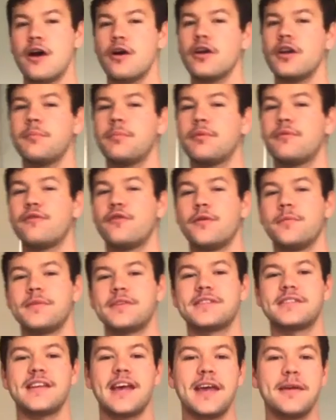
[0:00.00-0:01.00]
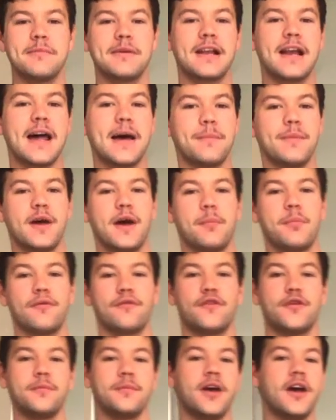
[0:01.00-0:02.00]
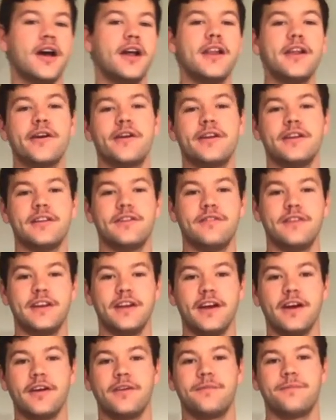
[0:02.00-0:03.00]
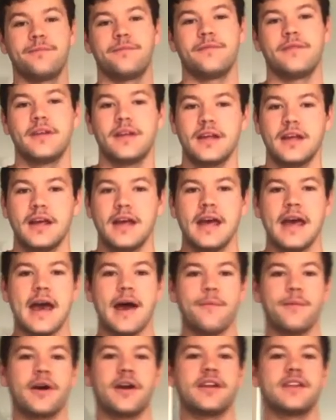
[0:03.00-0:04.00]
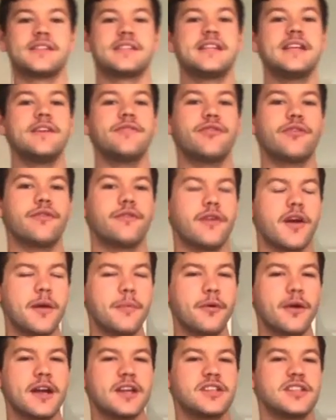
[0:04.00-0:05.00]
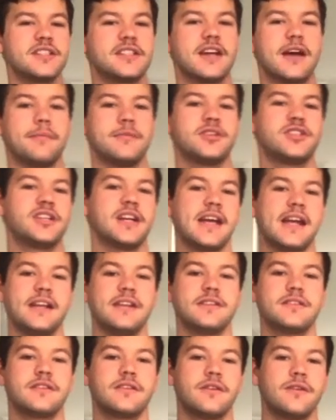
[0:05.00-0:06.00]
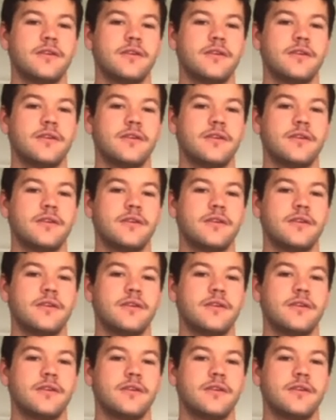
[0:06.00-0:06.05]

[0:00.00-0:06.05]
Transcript: going to perform the same clap that I performed earlier in the video, and we're going to see if the reverberation time has changed.